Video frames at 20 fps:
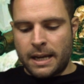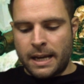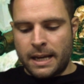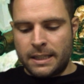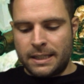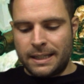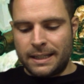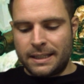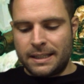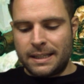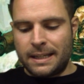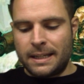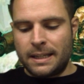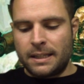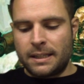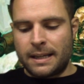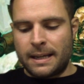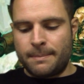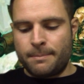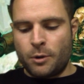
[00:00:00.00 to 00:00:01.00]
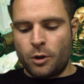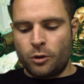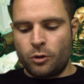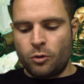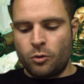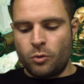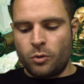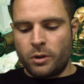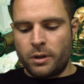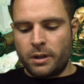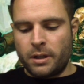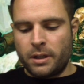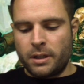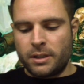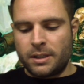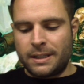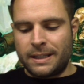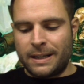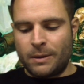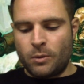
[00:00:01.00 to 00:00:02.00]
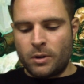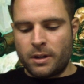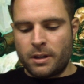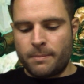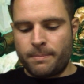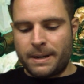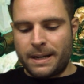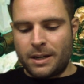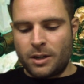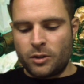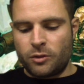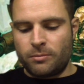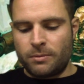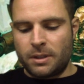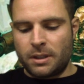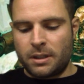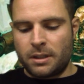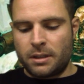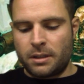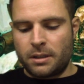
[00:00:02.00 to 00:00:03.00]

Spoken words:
Select a Catan model. Select one of the powers from the